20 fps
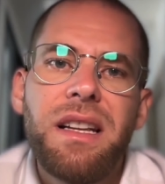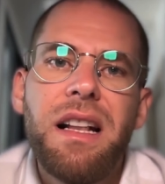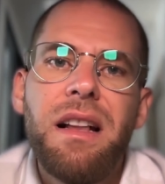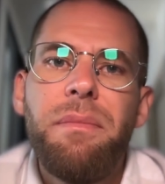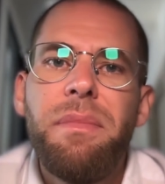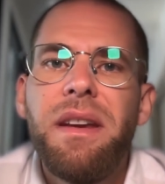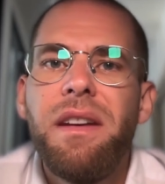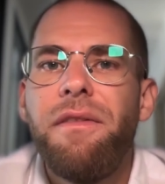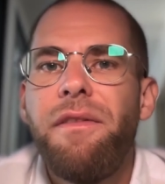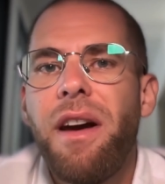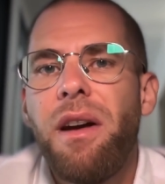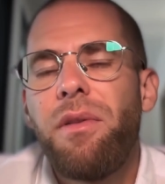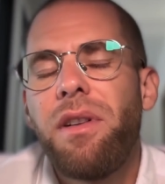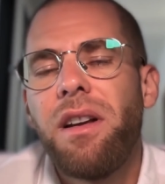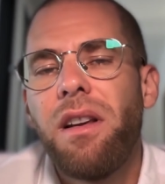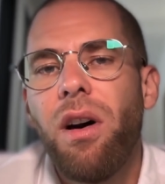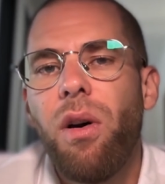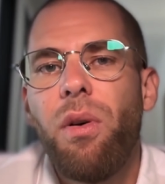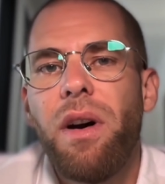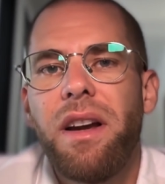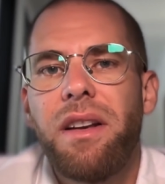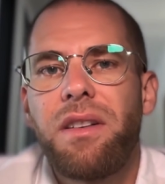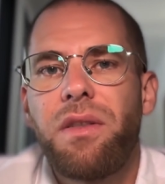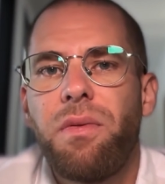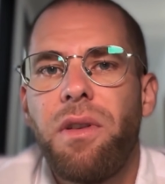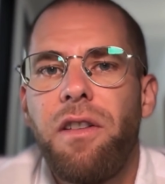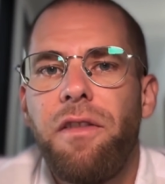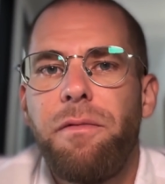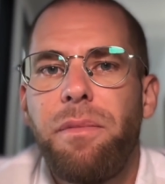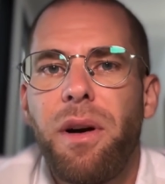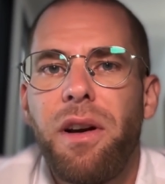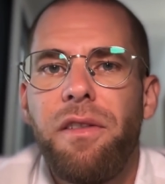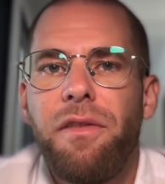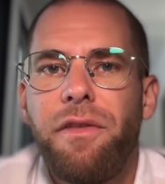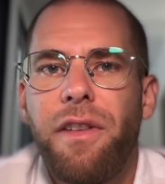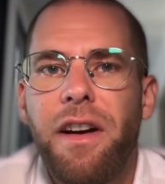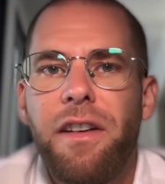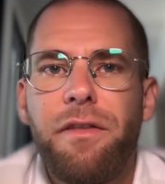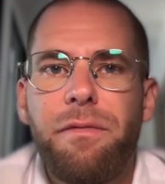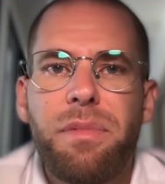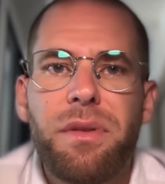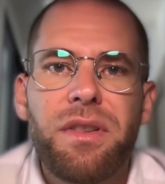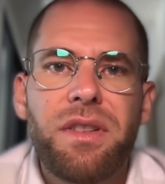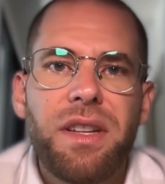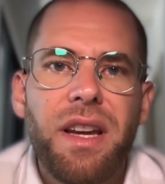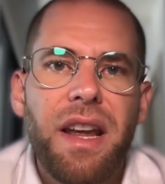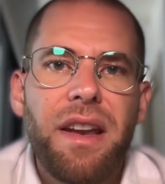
be very low at 12.5%.